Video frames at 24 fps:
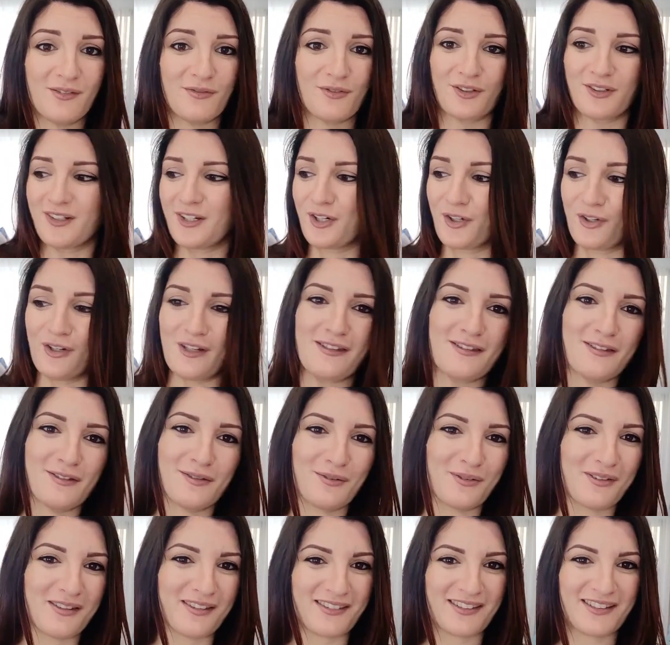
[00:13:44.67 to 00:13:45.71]
Even Chris
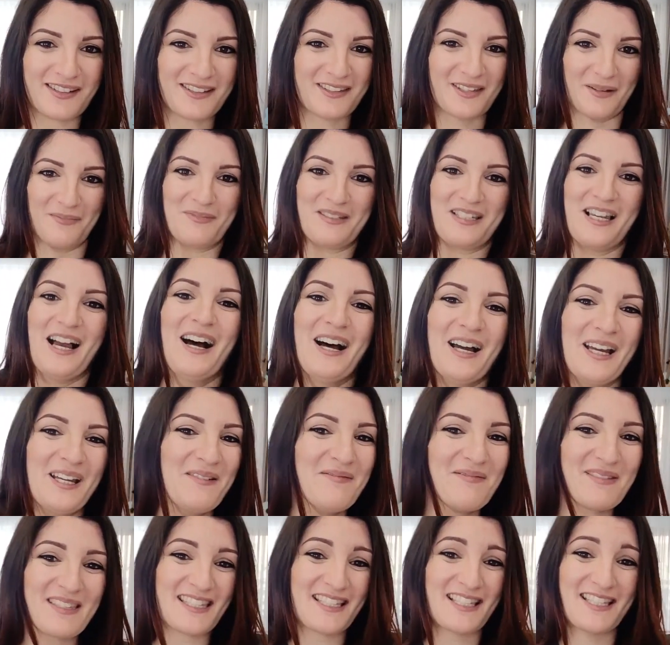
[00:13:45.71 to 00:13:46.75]
uses it
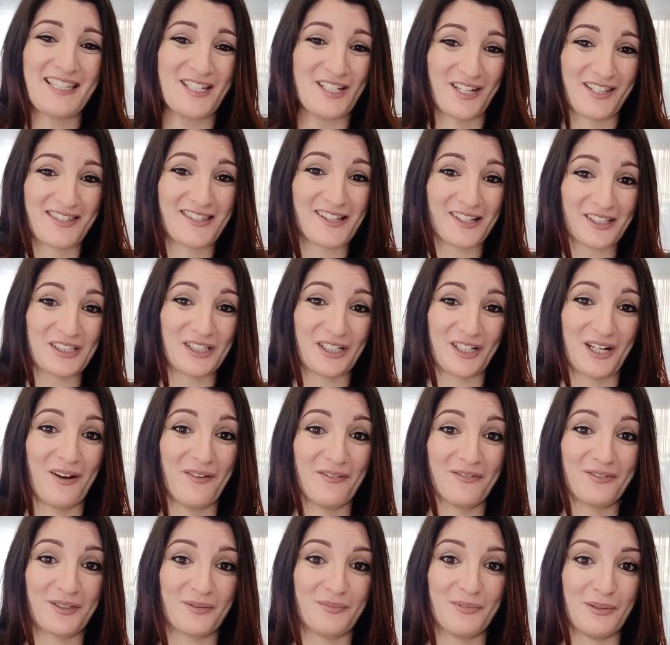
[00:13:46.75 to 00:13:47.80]
sometimes. It's just such a
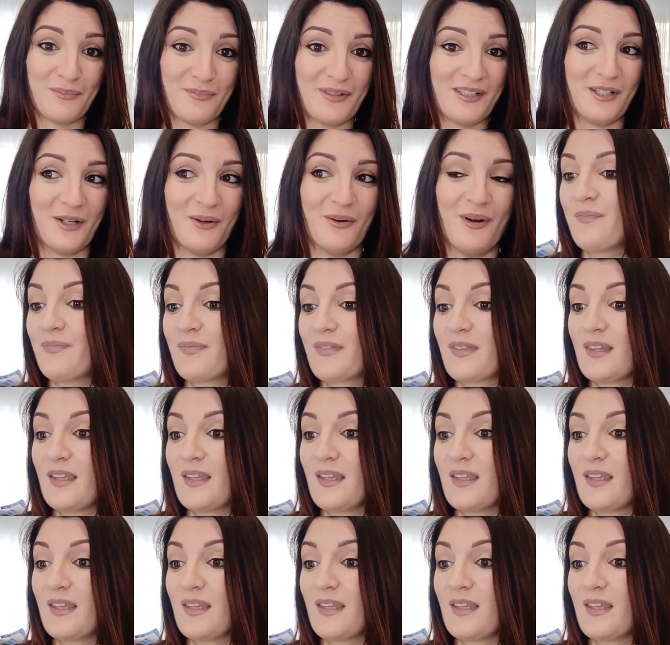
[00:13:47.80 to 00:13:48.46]
comfortable pillow.